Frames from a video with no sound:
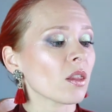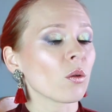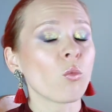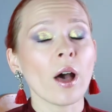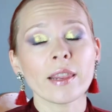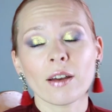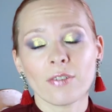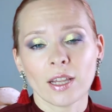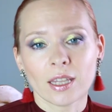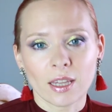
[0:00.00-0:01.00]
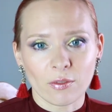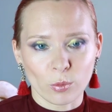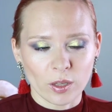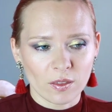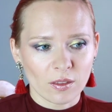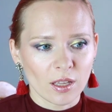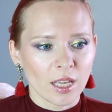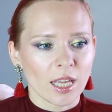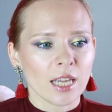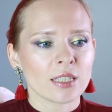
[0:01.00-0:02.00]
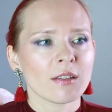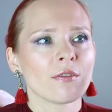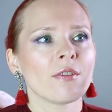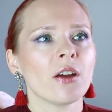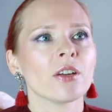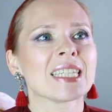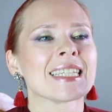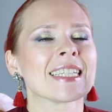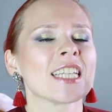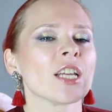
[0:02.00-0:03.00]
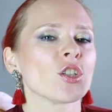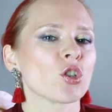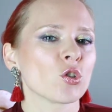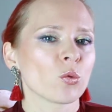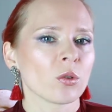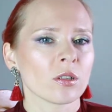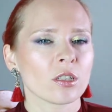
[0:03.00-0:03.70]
The one that I fell in love with is the very sensual,